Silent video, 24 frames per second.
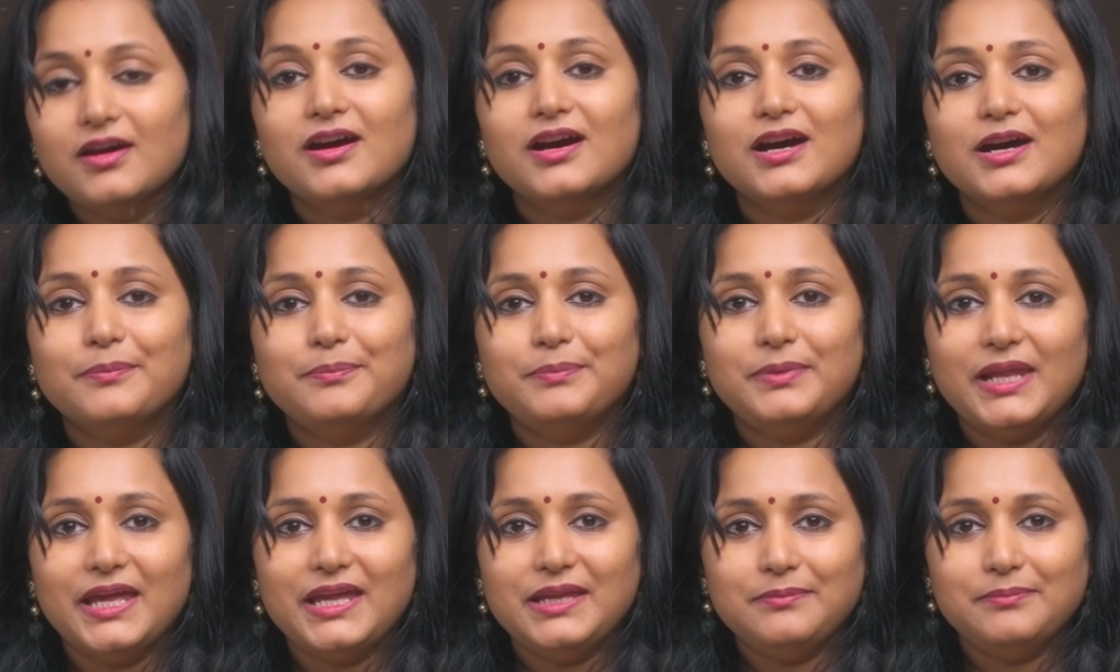a
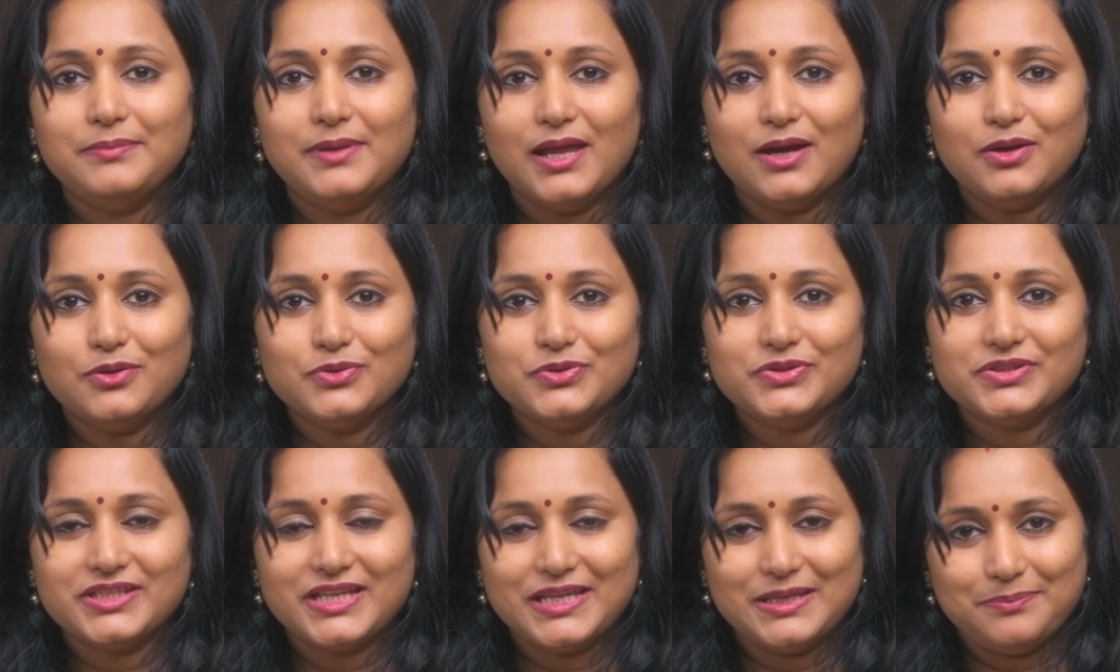plain
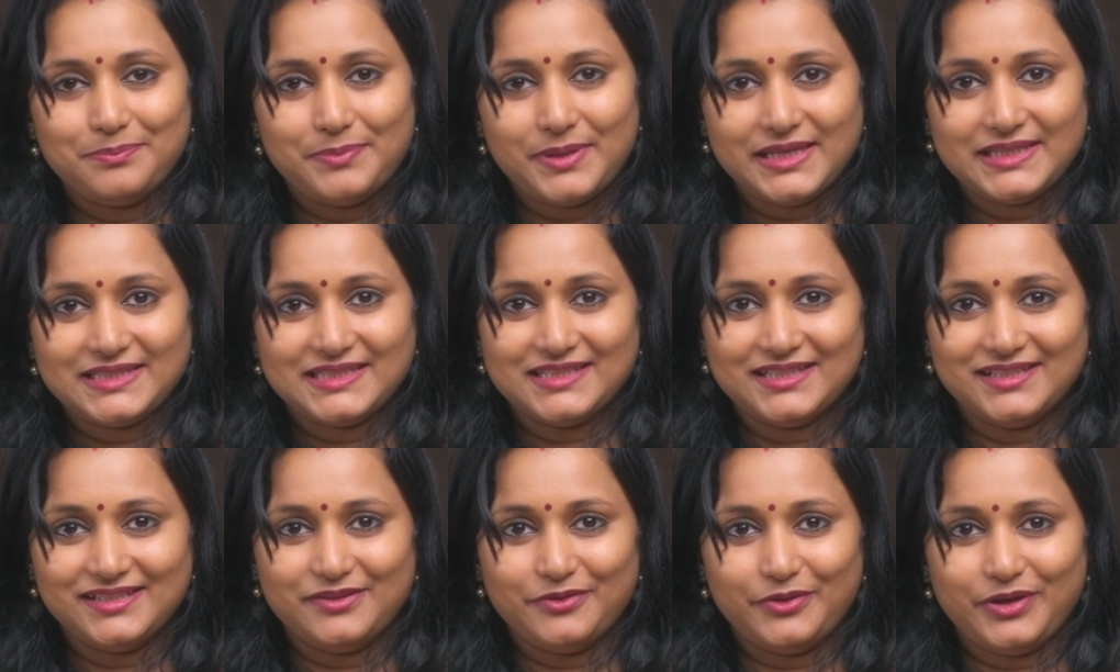blouse in
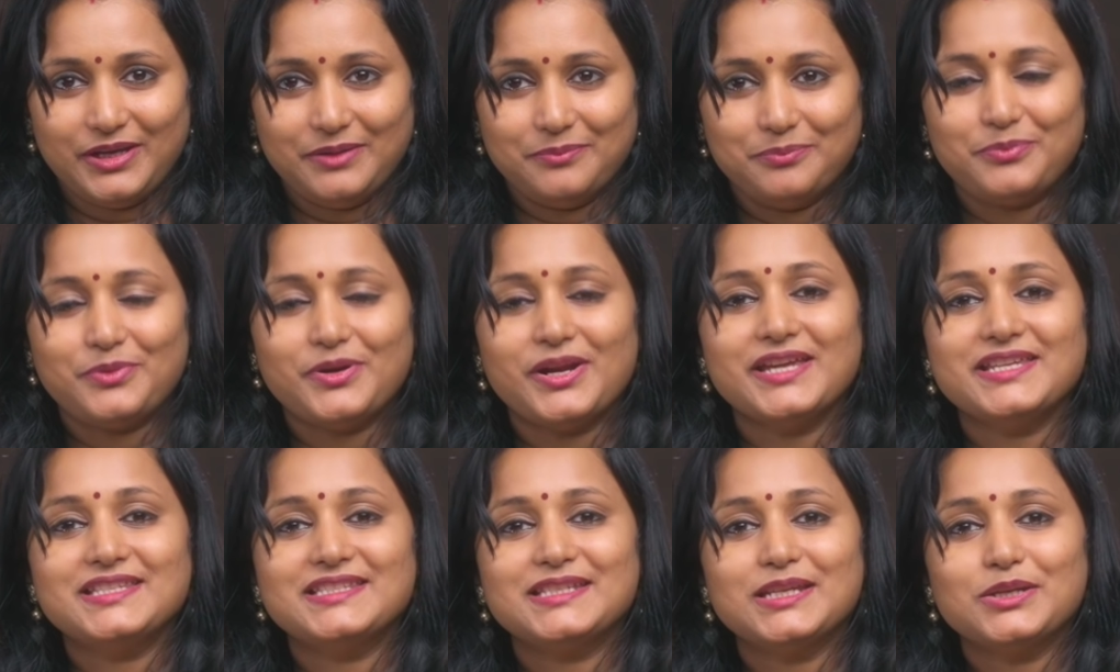pastel green,
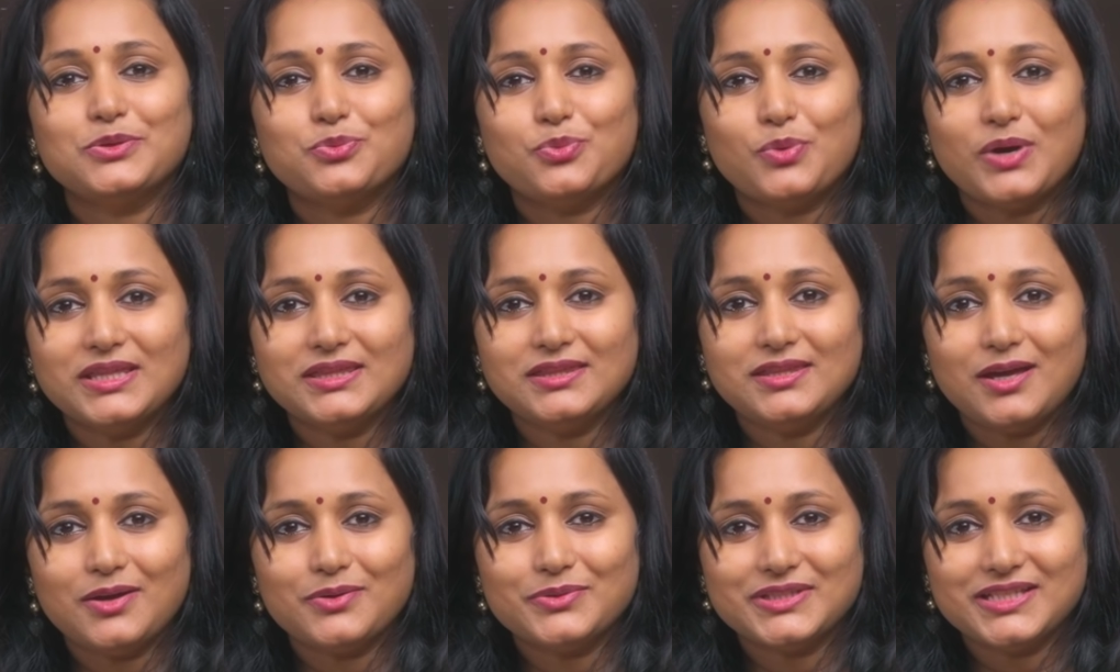priced at
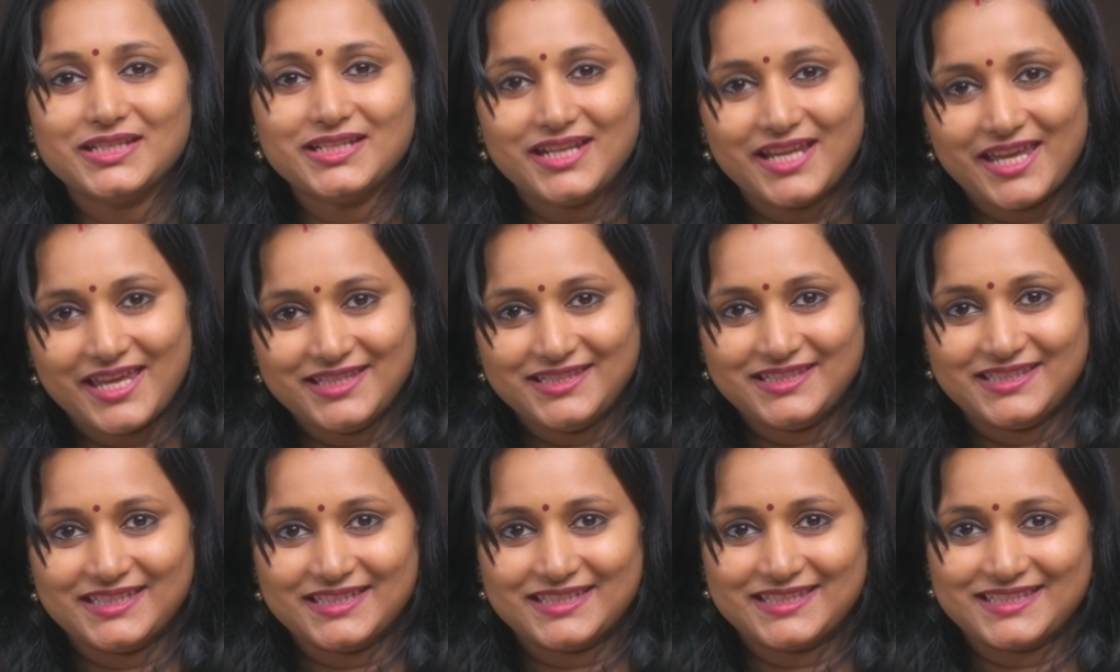
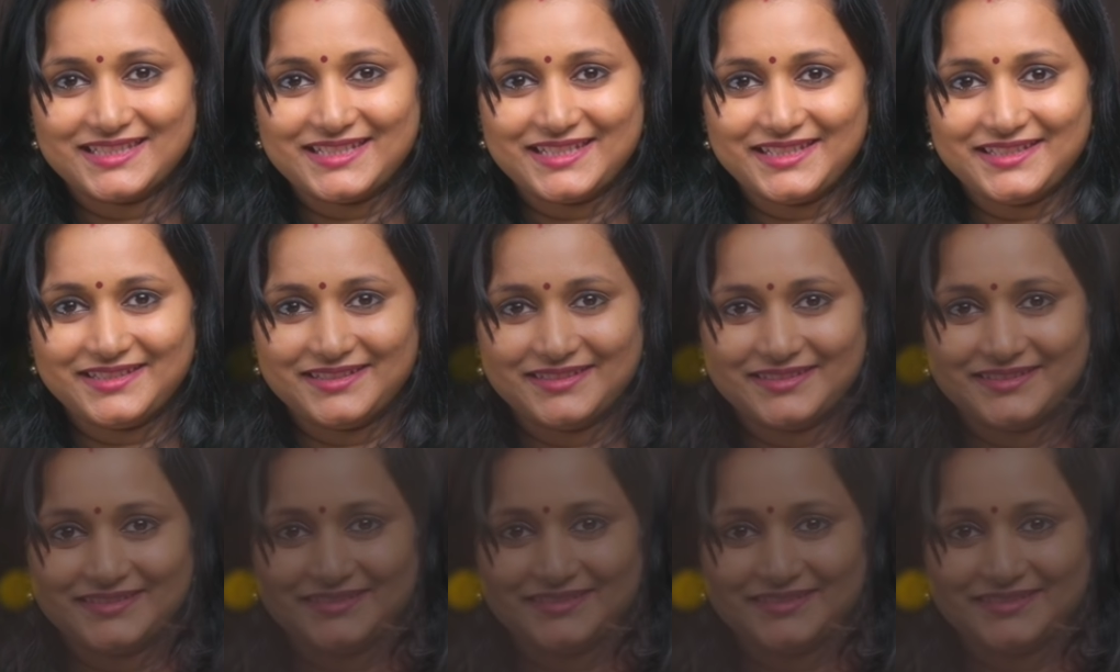1860.